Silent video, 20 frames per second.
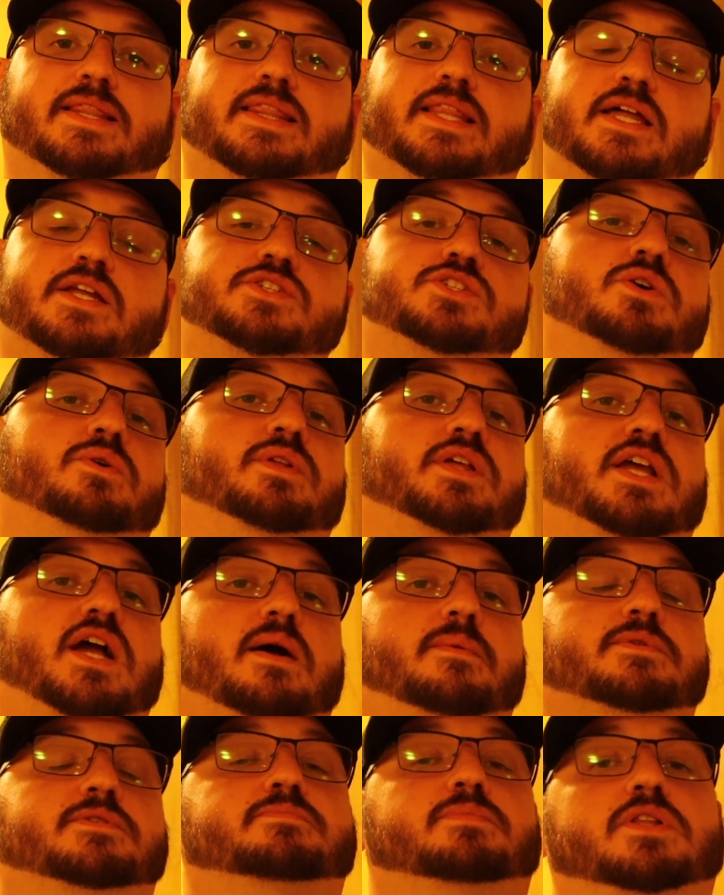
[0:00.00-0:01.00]
Let us know in the
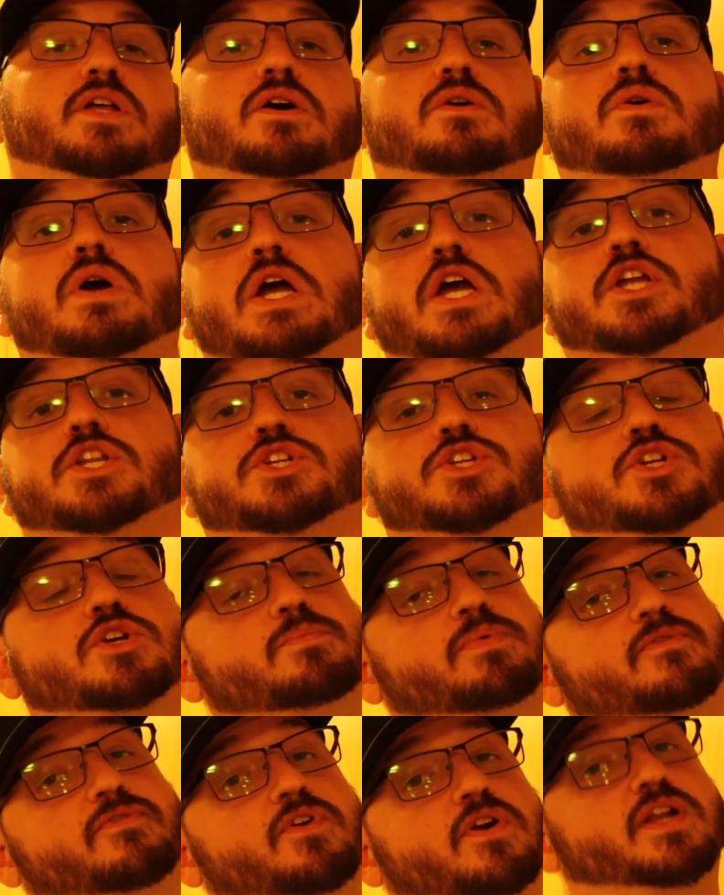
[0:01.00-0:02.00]
comments below. Do you
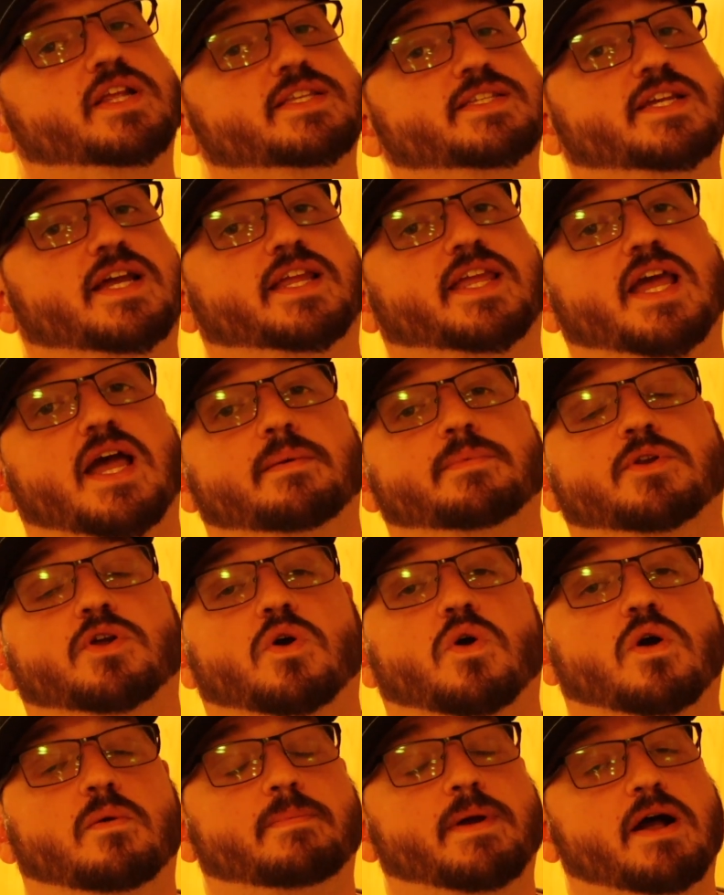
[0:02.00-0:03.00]
prefer an inside cabin
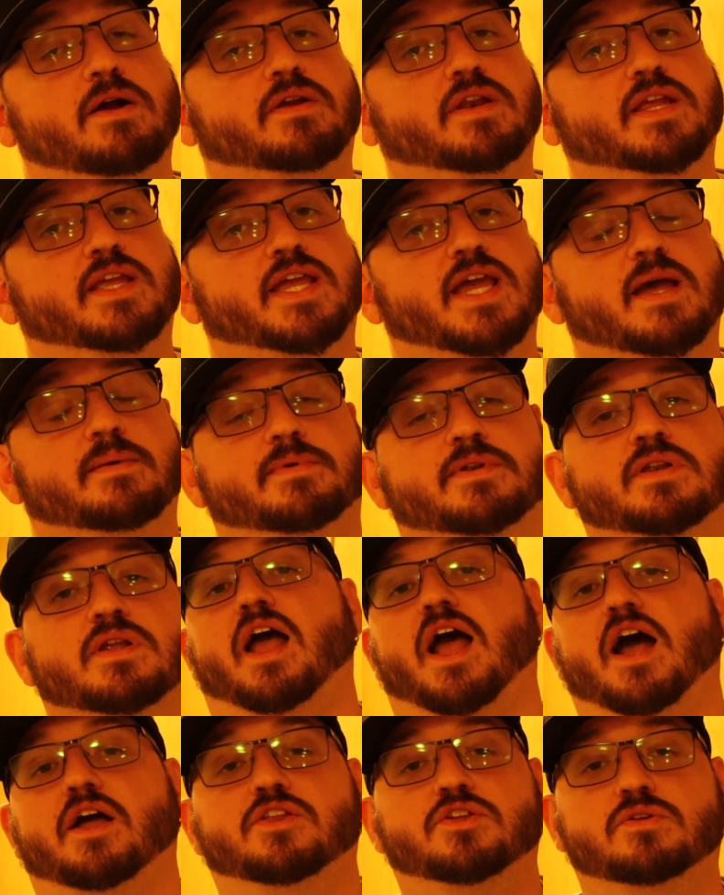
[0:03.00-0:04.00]
or a balcony cabin?
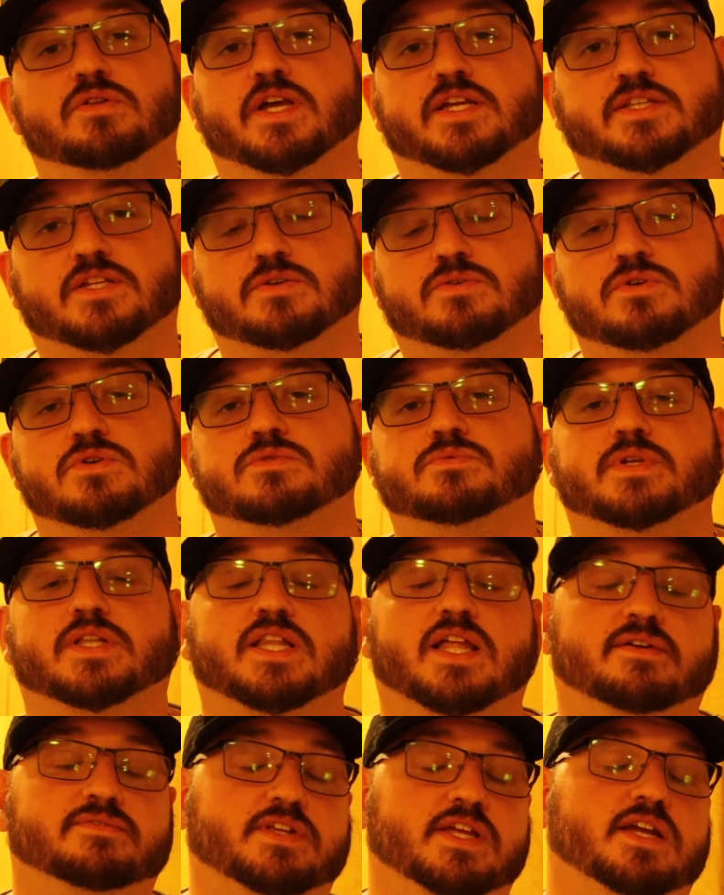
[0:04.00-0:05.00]
How do you like to cruise? We'd
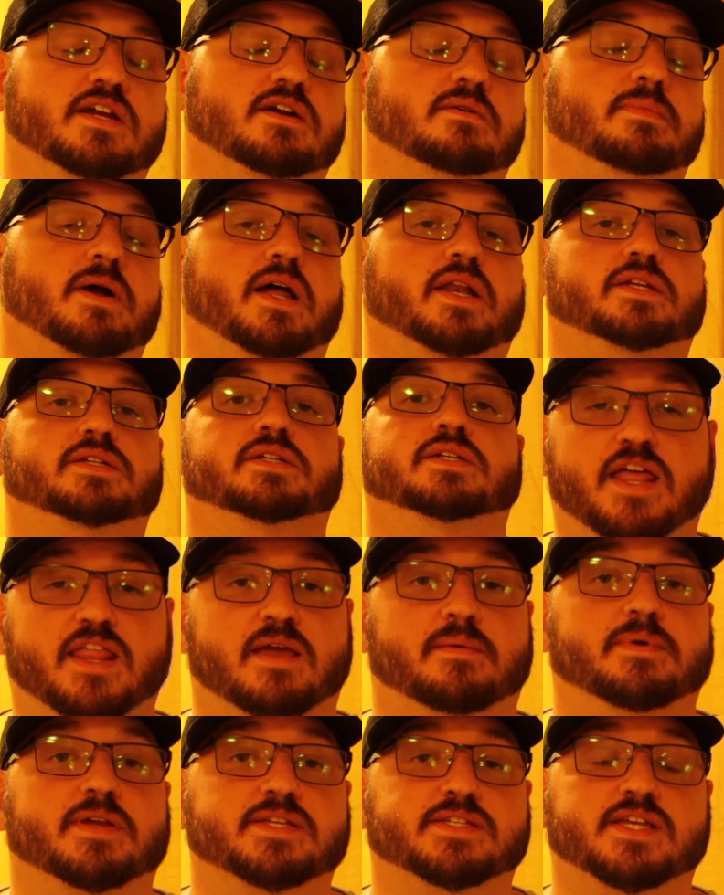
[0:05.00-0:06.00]
love to hear about it. And
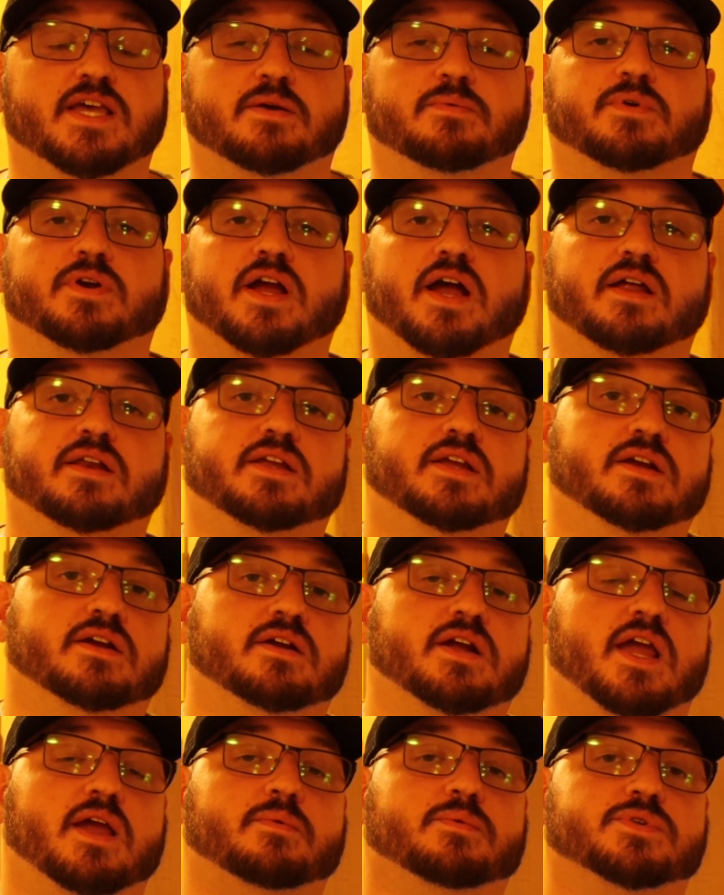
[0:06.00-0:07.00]
that being said, we're out of
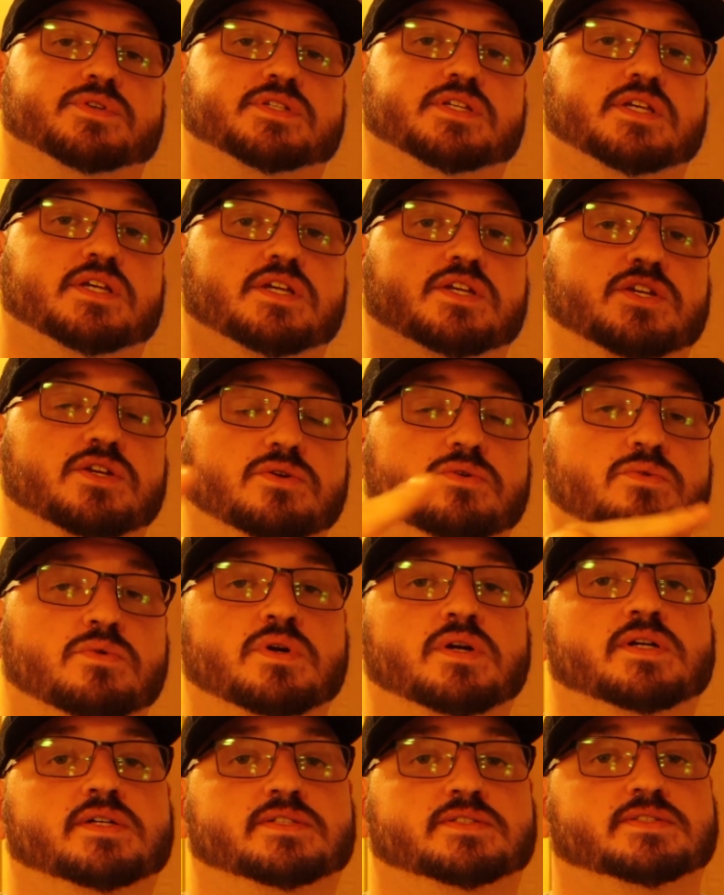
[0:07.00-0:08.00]
here and we'll see
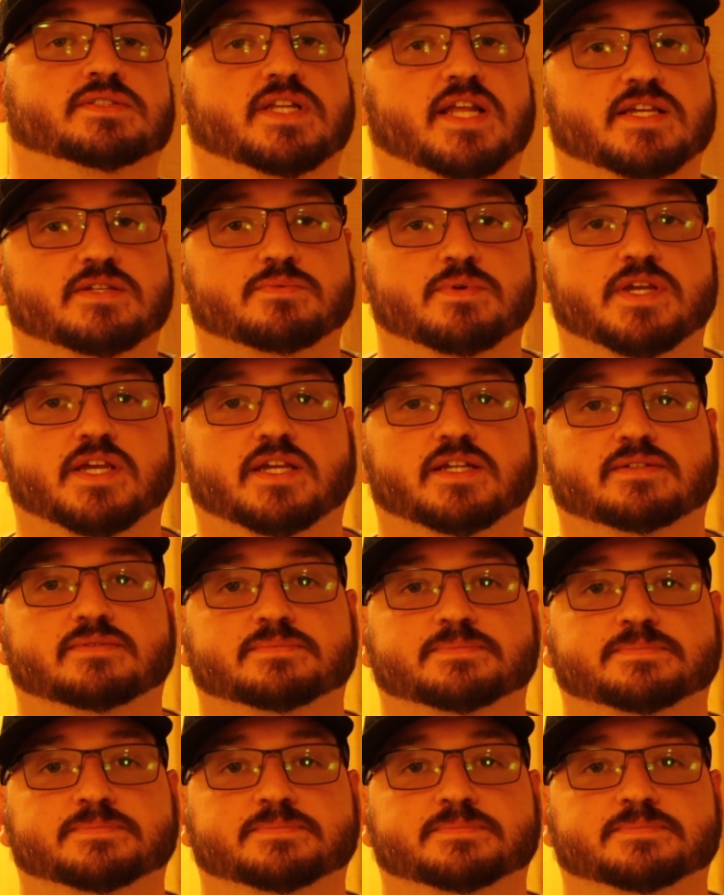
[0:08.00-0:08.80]
you next weekend.